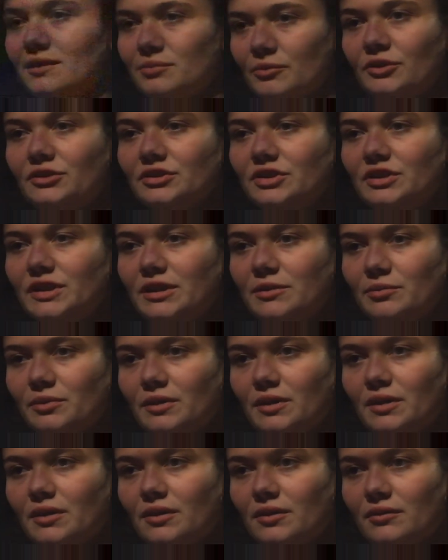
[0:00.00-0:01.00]
dig much
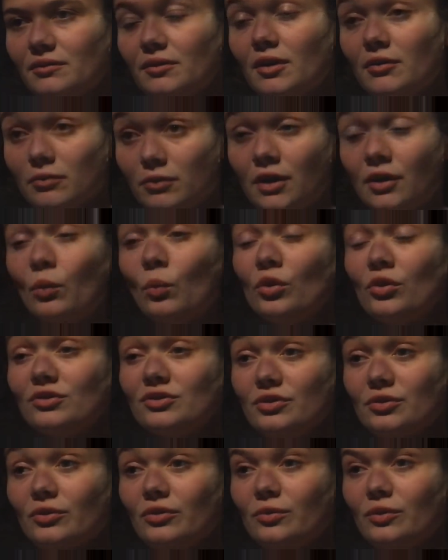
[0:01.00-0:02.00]
deeper, you know, and I
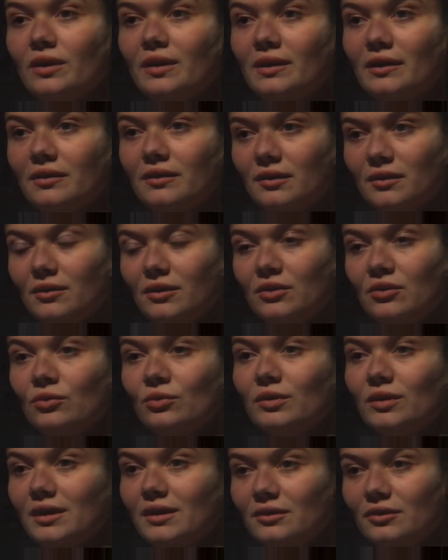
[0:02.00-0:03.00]
want to as well. I think we
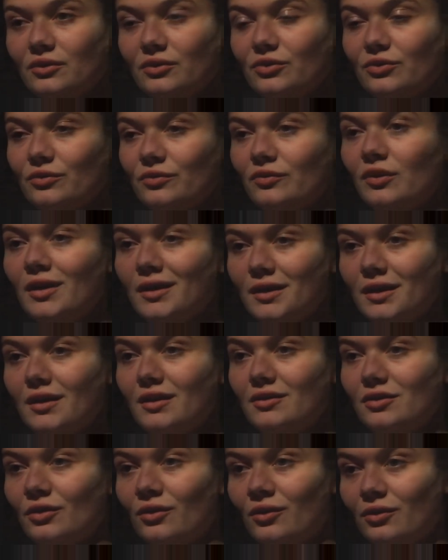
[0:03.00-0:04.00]
can all get a lot sort of
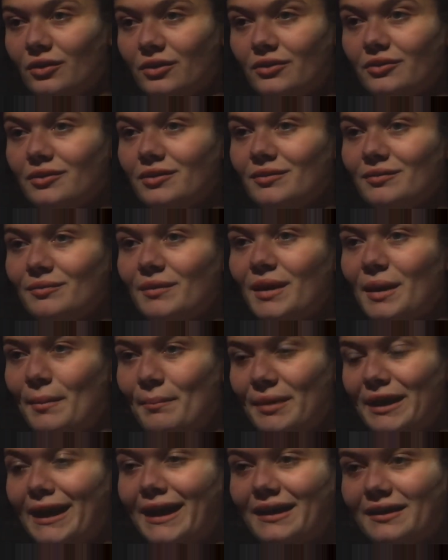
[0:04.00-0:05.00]
darker and
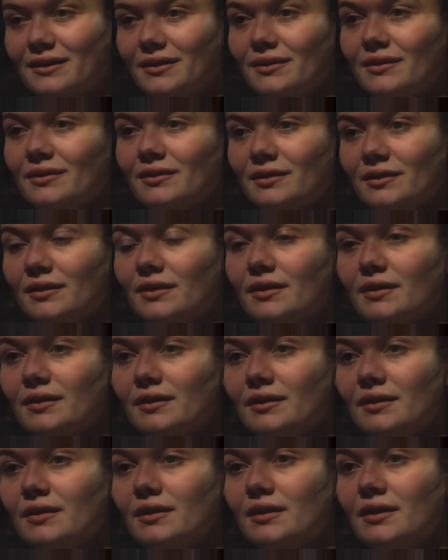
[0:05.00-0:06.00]
blacker, and
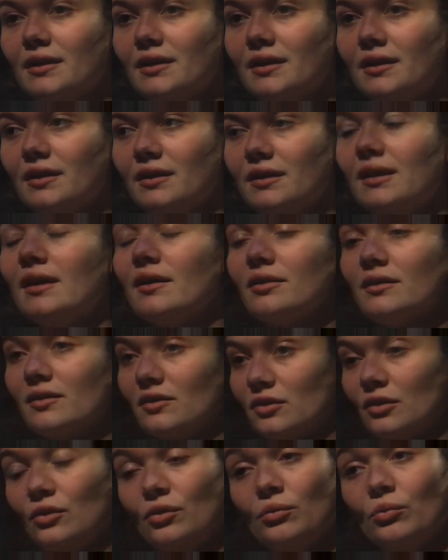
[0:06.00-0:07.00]
I
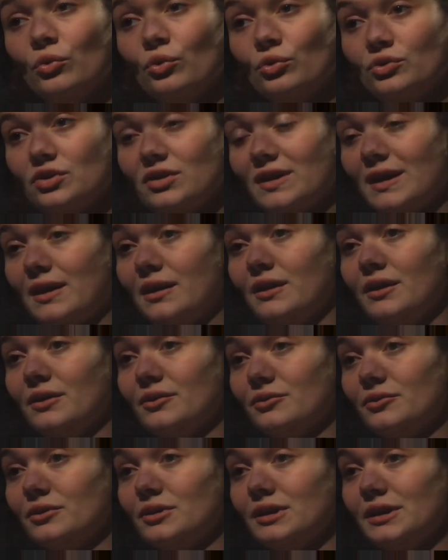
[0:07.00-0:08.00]
think there's a lot more to get out,